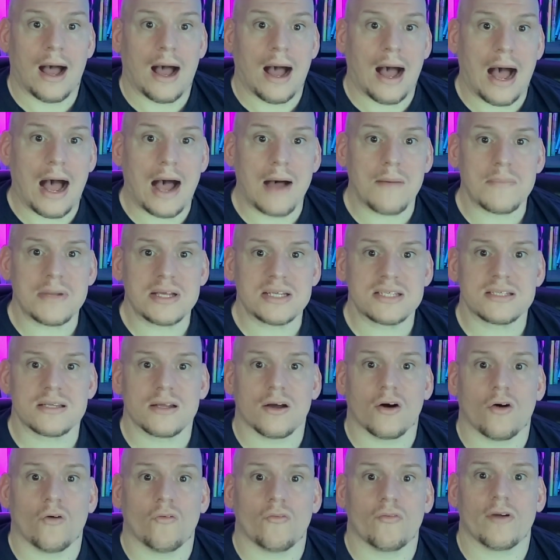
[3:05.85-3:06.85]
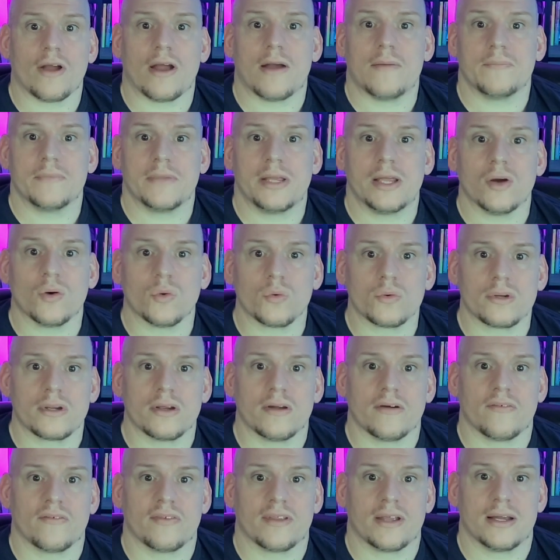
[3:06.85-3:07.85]
I myself am guilty
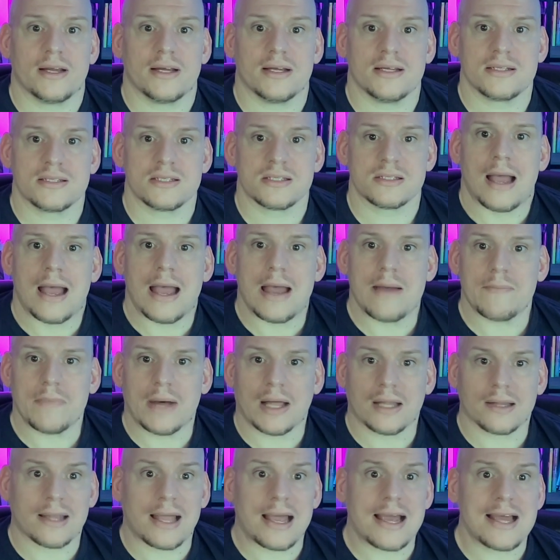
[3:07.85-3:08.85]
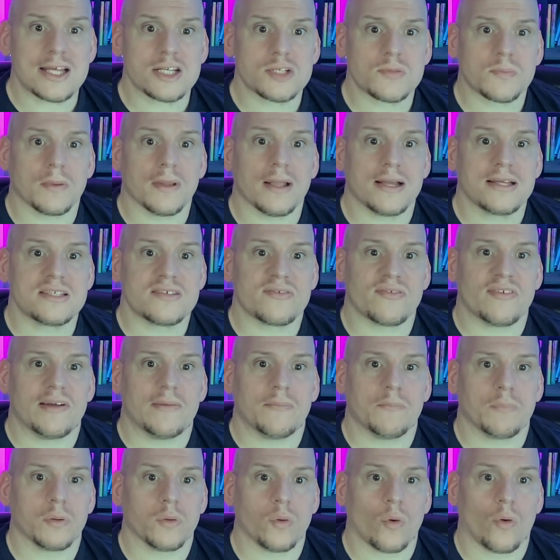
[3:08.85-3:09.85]
of this at my last place of
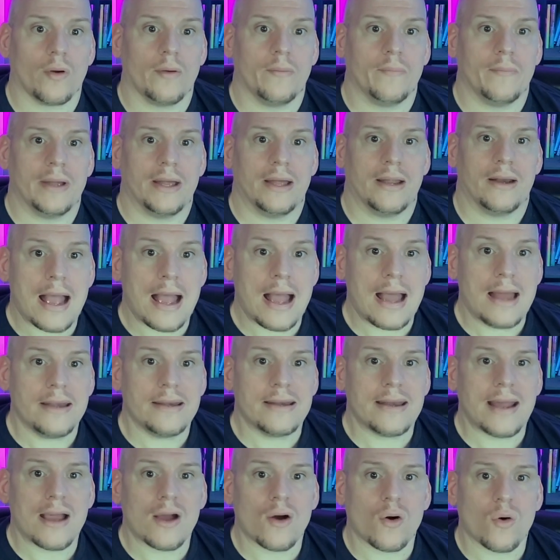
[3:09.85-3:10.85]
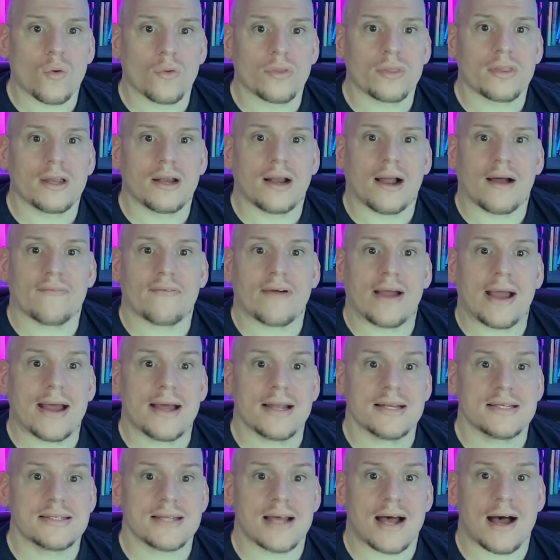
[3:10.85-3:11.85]
employment, and now that I've
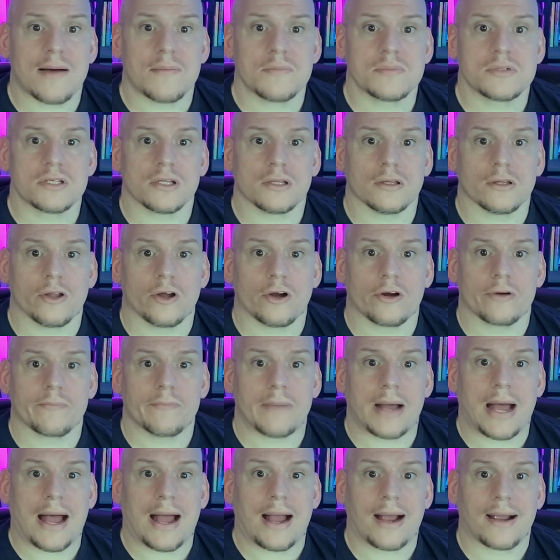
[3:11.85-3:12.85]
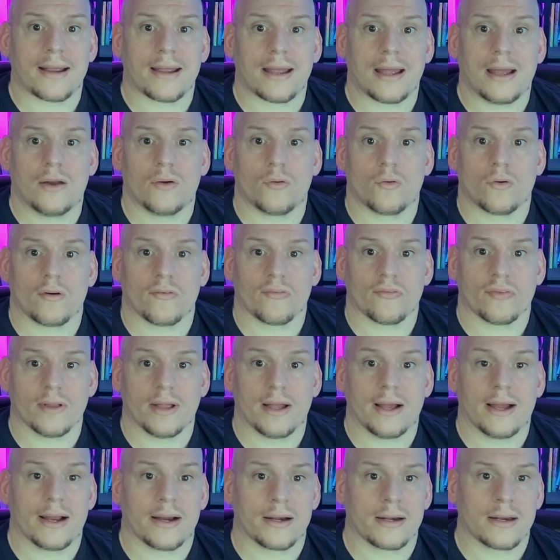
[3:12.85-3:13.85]
had time to look back and
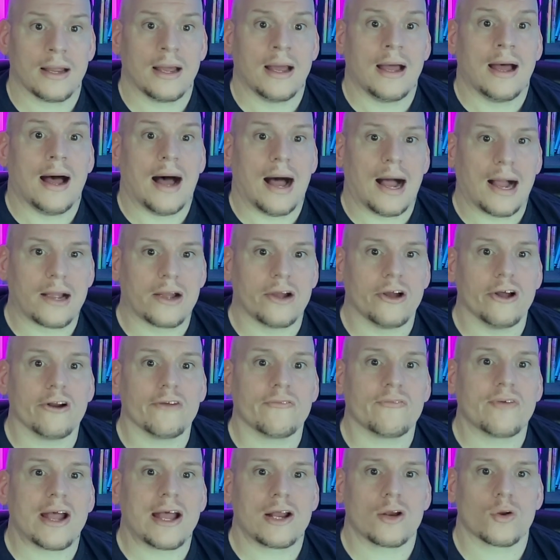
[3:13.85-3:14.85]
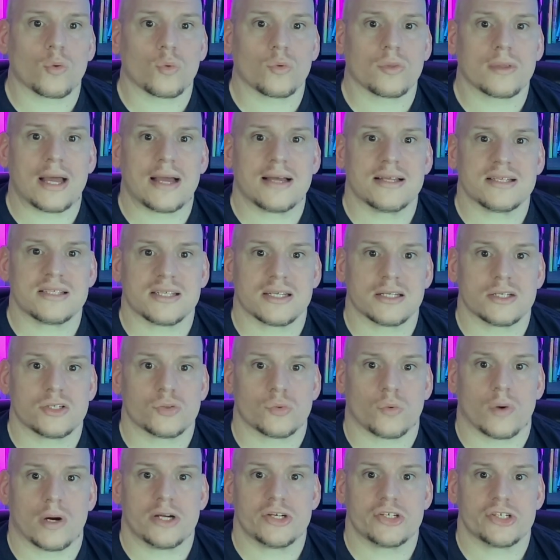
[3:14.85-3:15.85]
reflect, I could have handled that
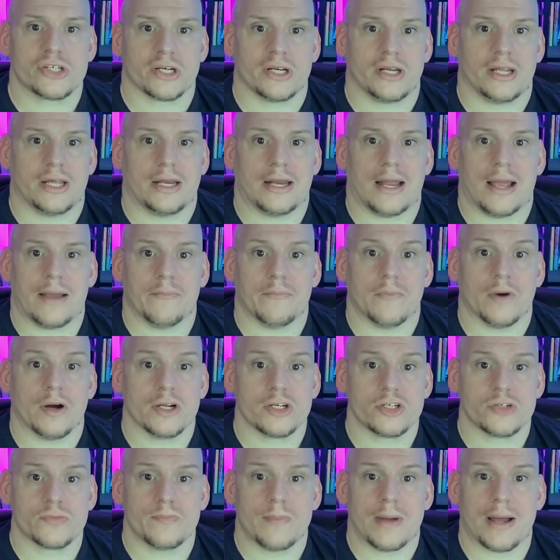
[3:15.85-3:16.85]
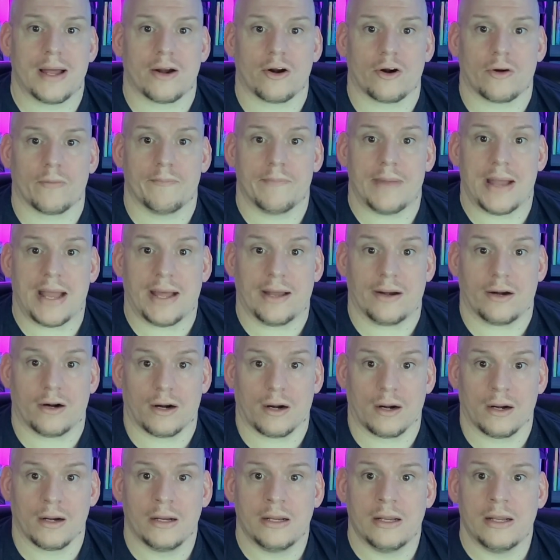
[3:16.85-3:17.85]
situation in a much better
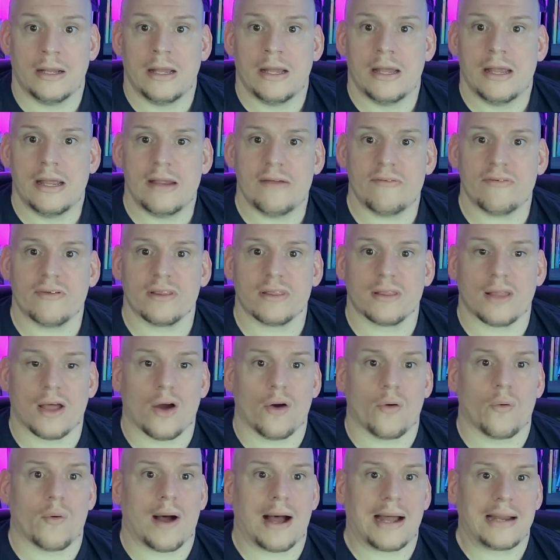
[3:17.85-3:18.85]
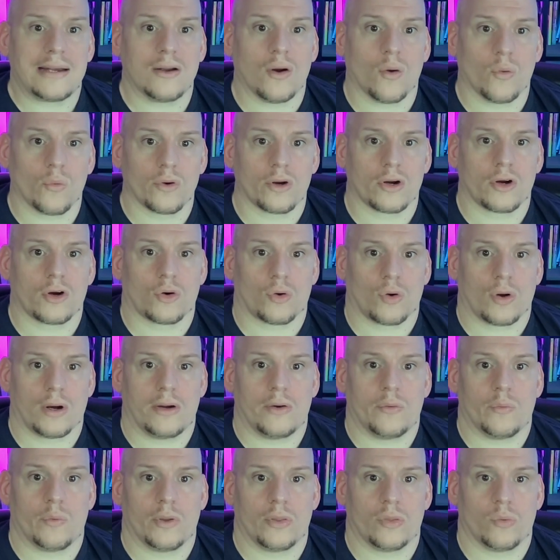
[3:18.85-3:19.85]
manner, even though I don't agree
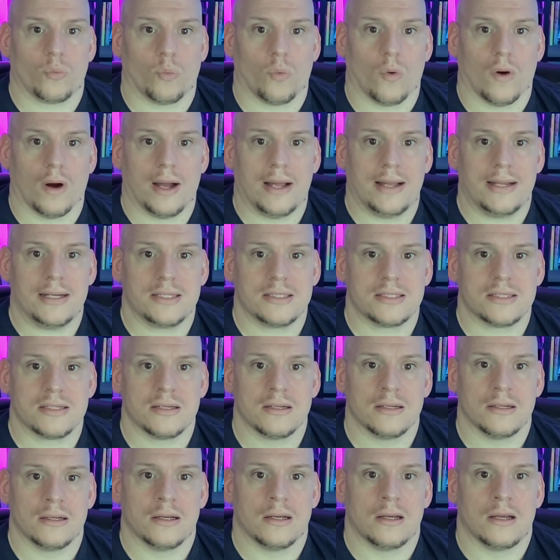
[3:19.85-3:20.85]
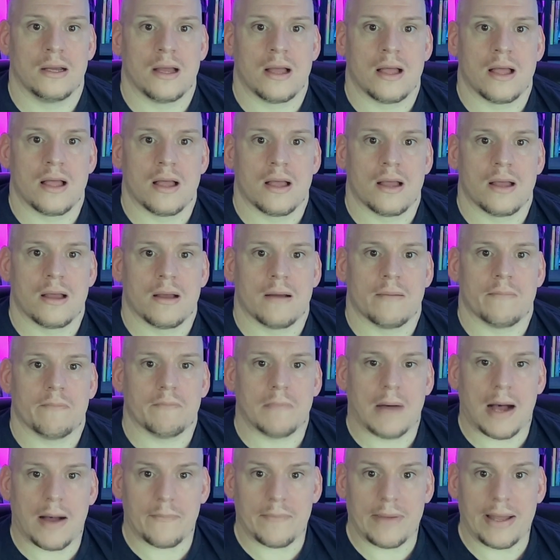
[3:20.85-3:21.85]
with what
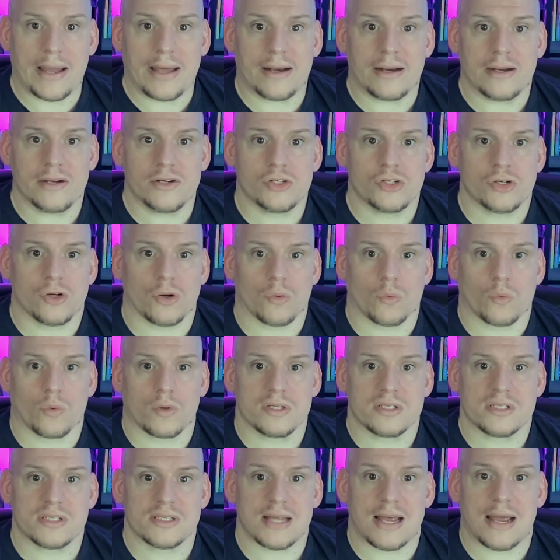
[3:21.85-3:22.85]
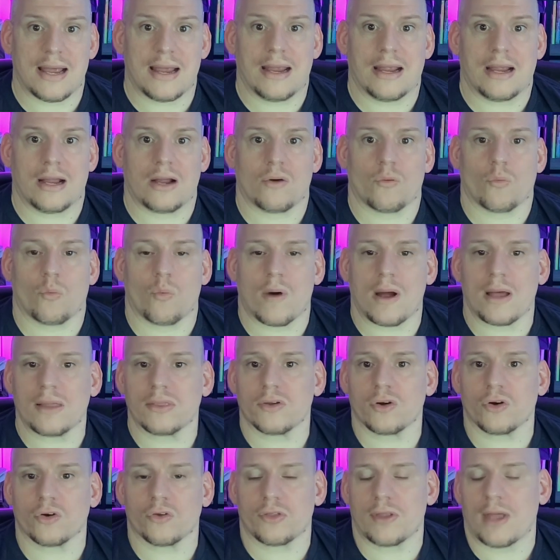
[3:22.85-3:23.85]
my manager was saying,
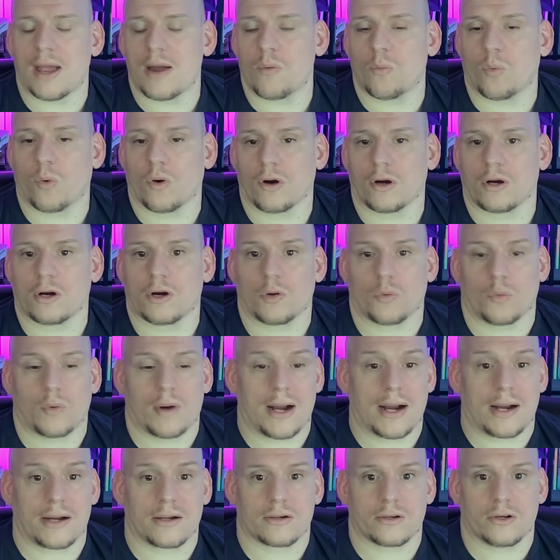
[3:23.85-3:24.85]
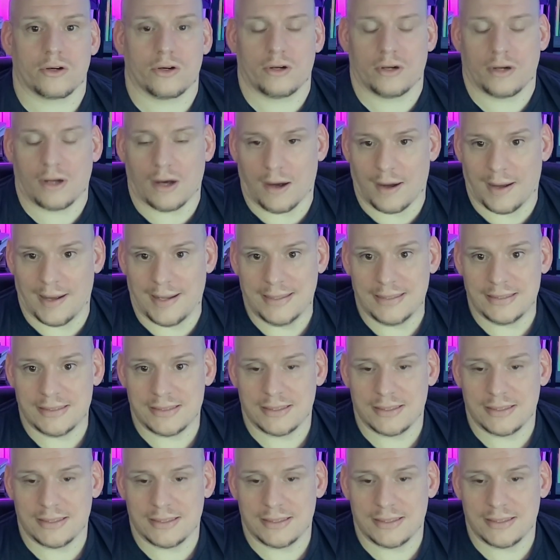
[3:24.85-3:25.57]
whether they were correct or not.